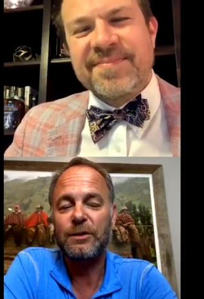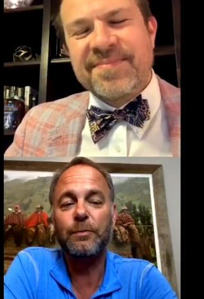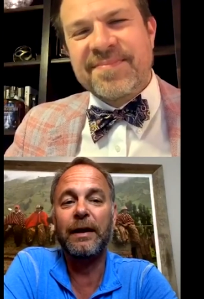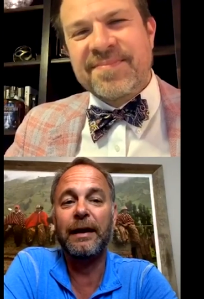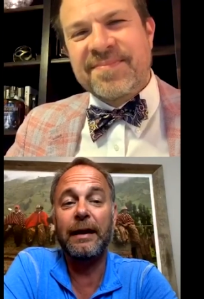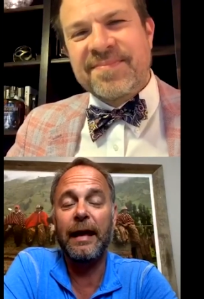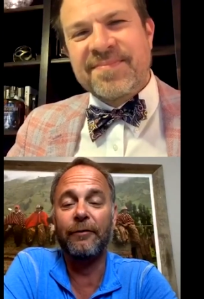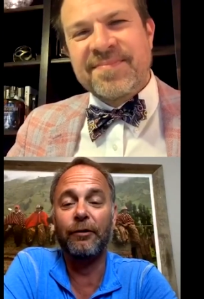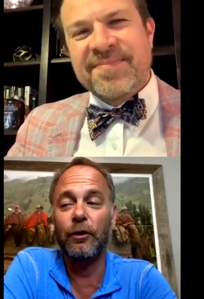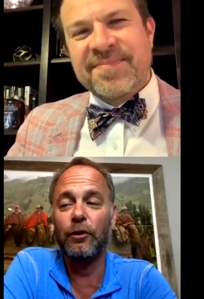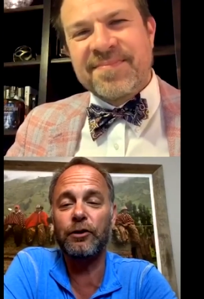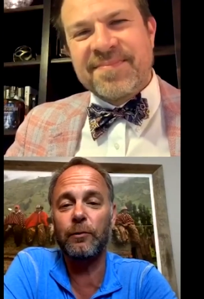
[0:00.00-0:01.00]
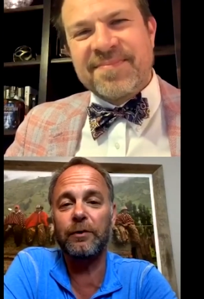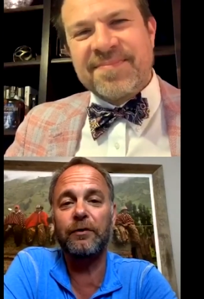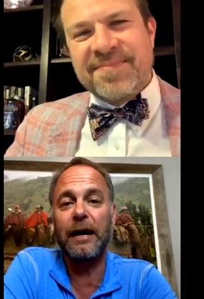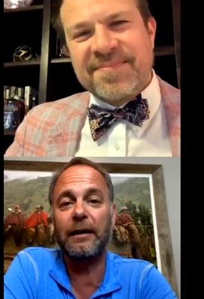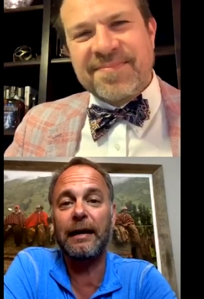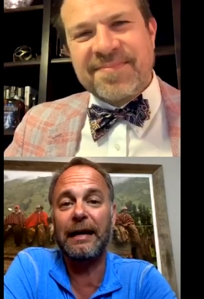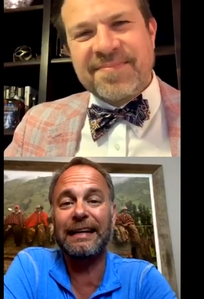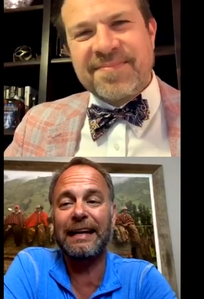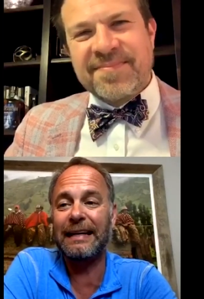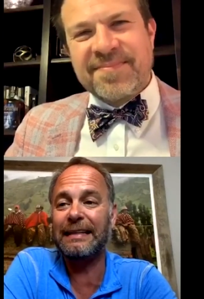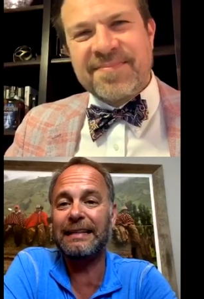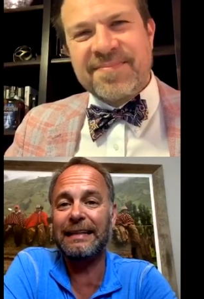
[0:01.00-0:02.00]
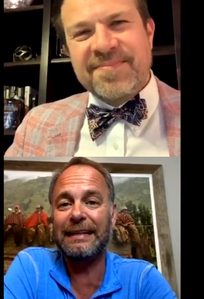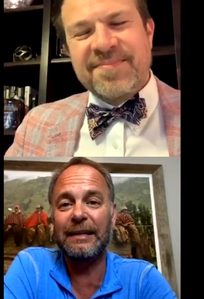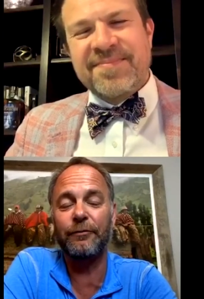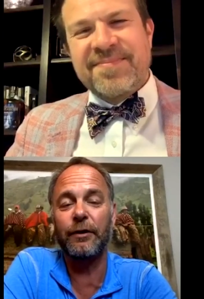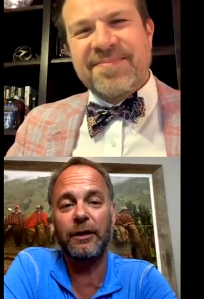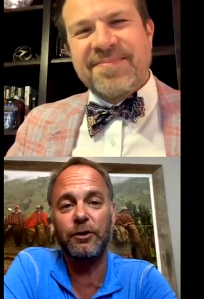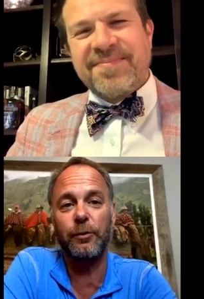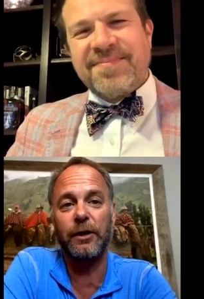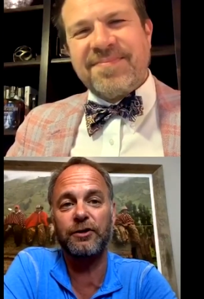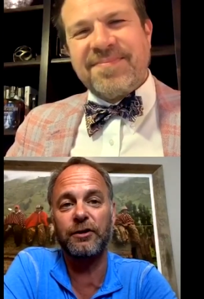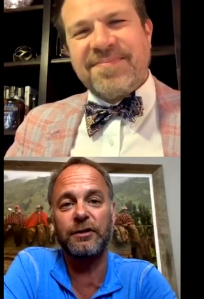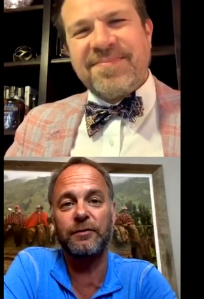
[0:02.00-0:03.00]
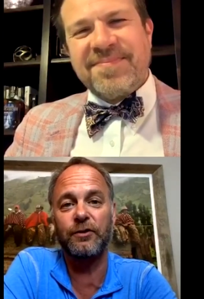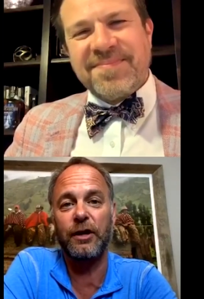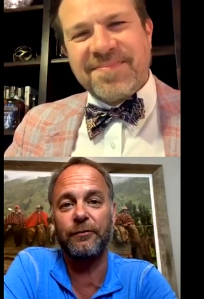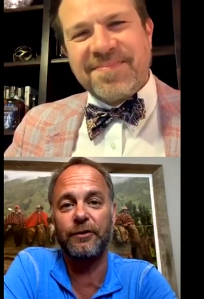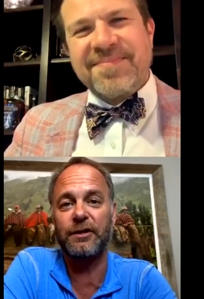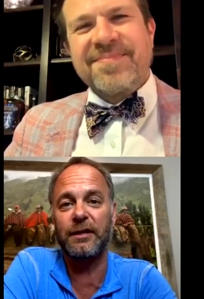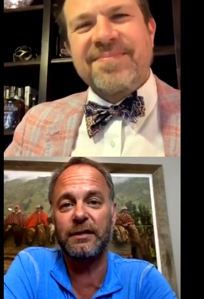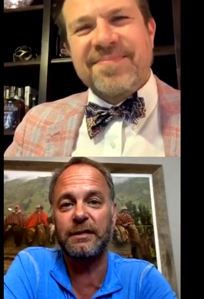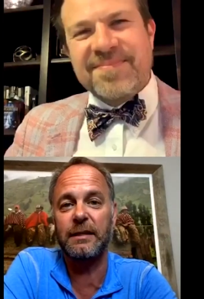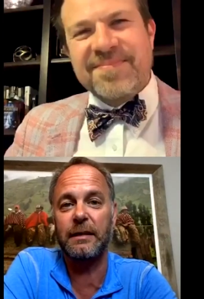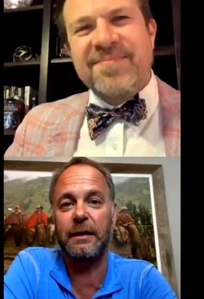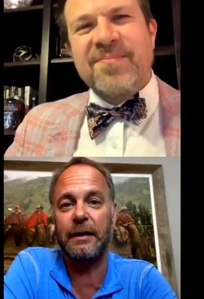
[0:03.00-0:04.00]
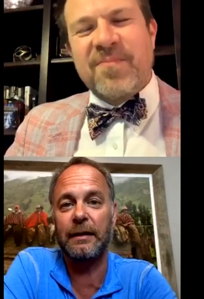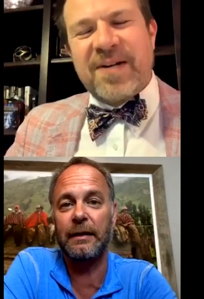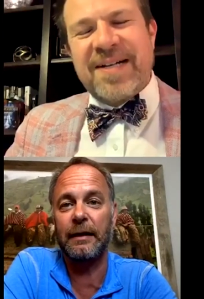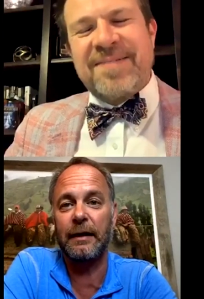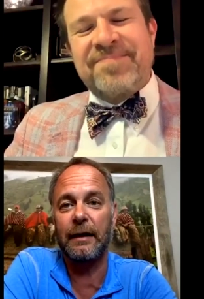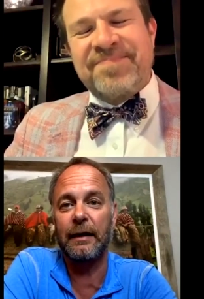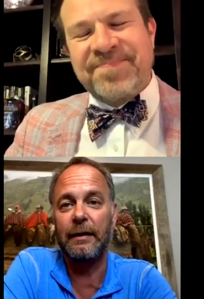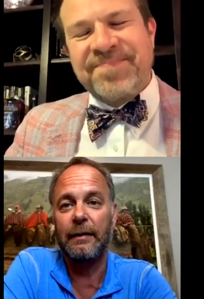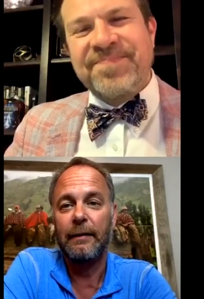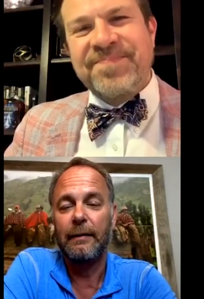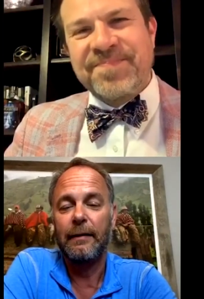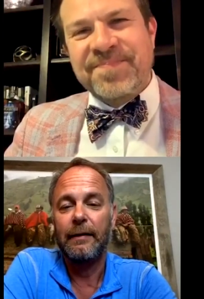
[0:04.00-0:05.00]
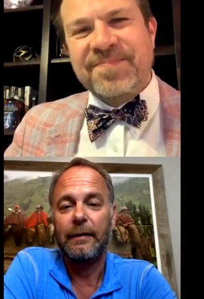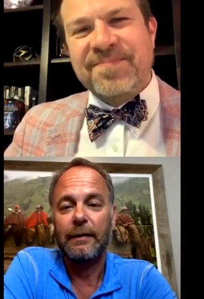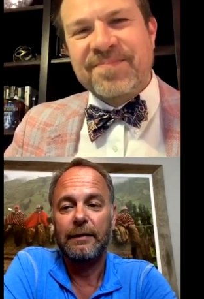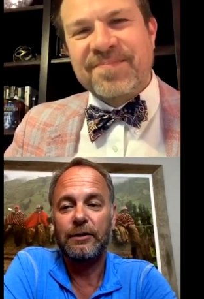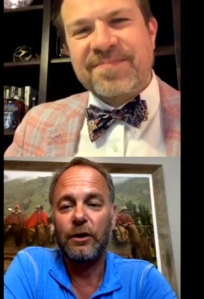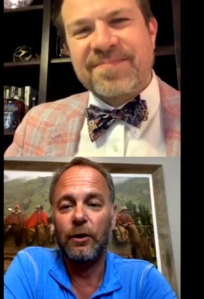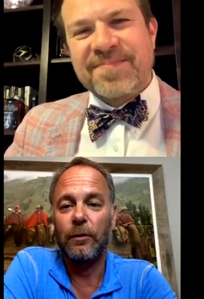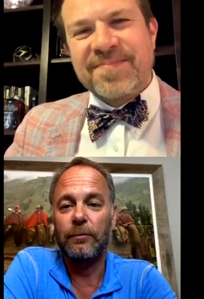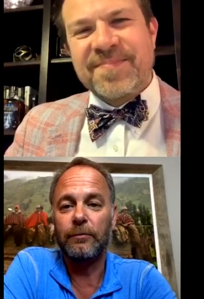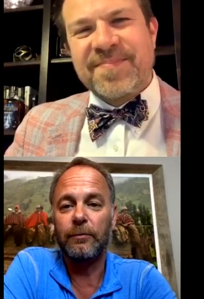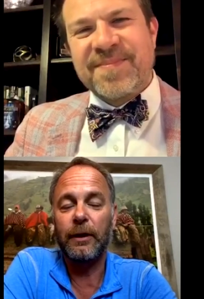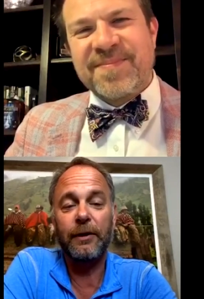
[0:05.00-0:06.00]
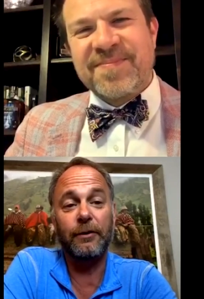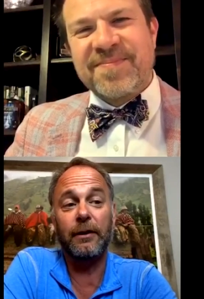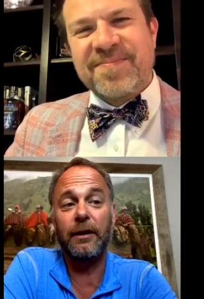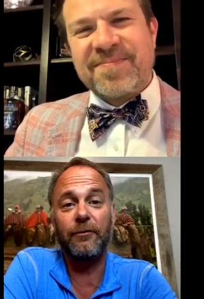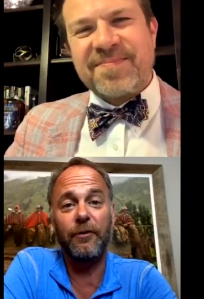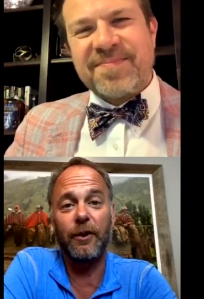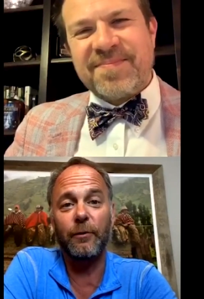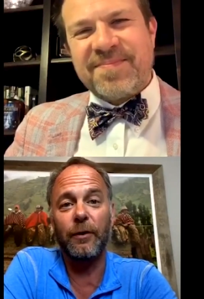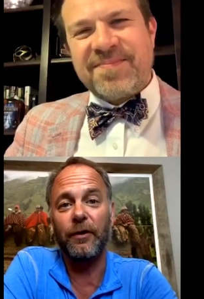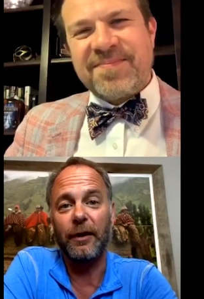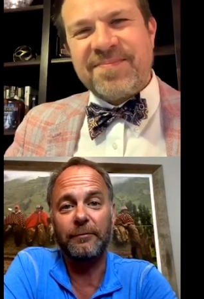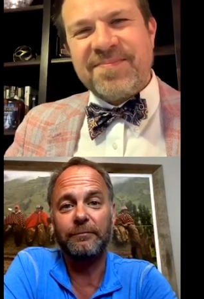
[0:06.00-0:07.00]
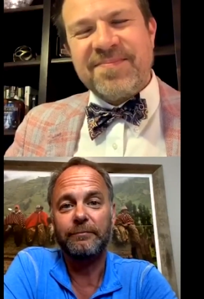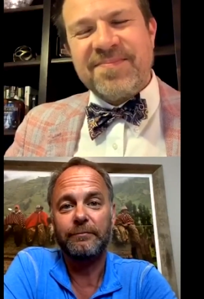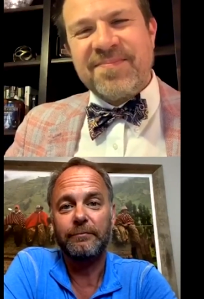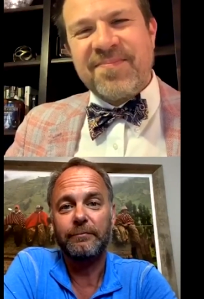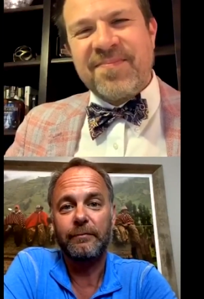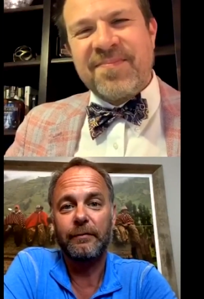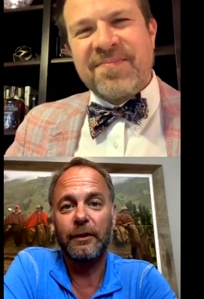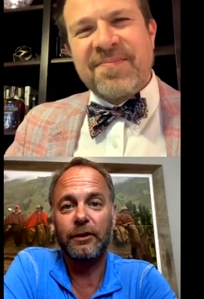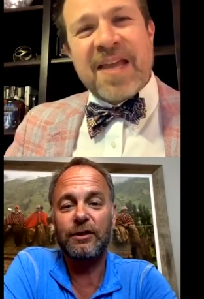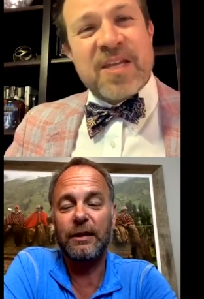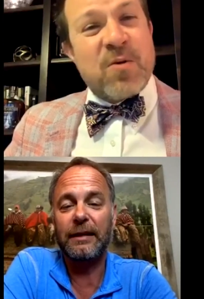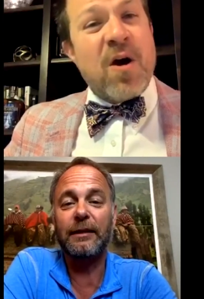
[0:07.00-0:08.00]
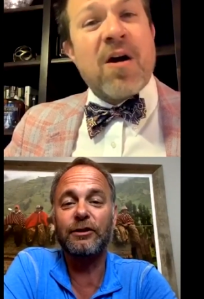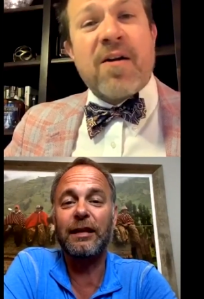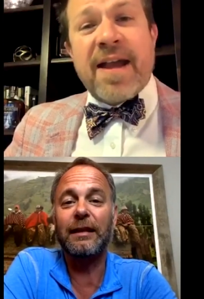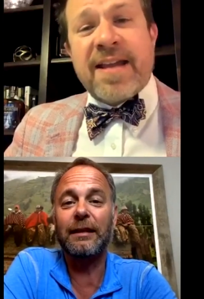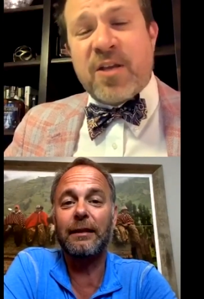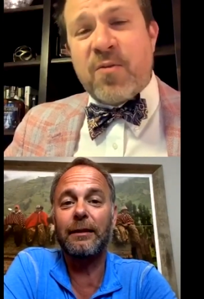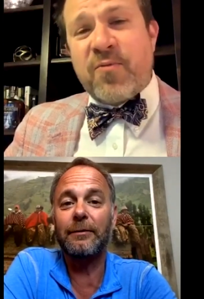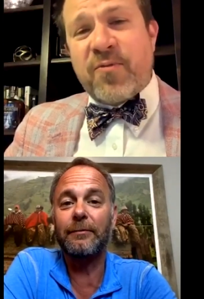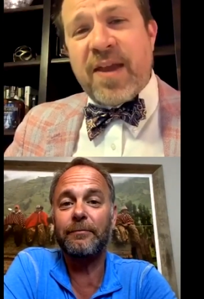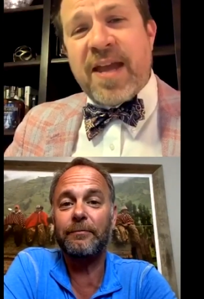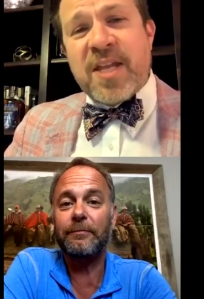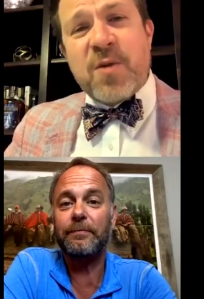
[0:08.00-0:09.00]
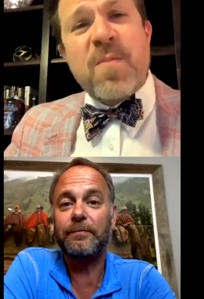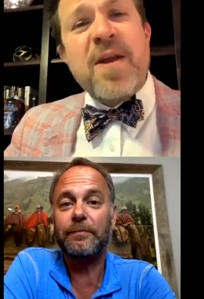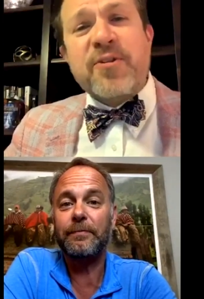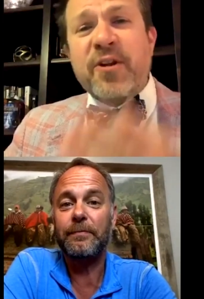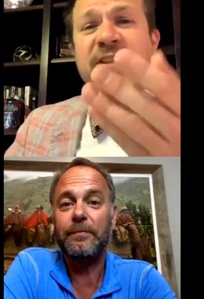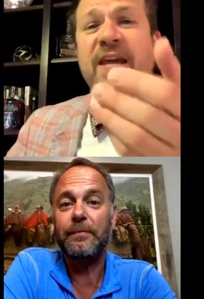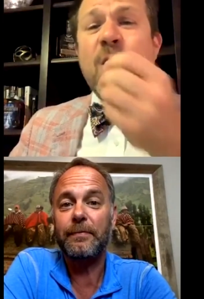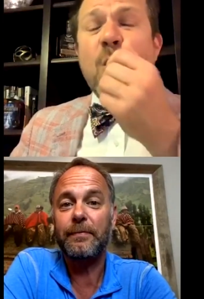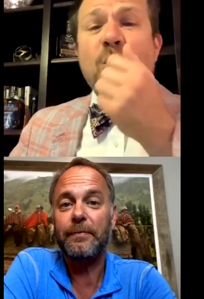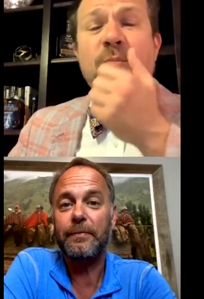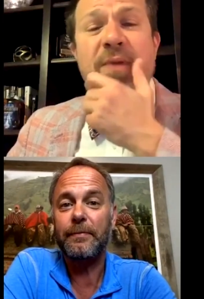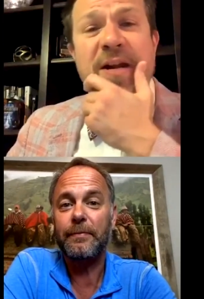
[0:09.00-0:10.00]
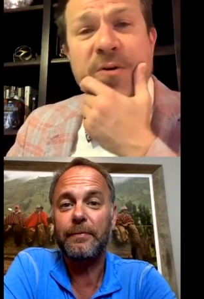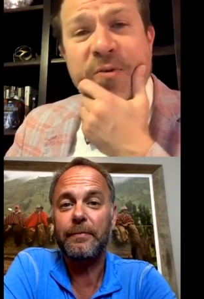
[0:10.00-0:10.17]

Speaker 1: it's been an evolution. We've now got 19 different expressions of Jefferson's.
Speaker 2: And, wow.
Speaker 1: So we're having a lot of fun with it. Looks
Speaker 2: like you are, and you were mentioning the old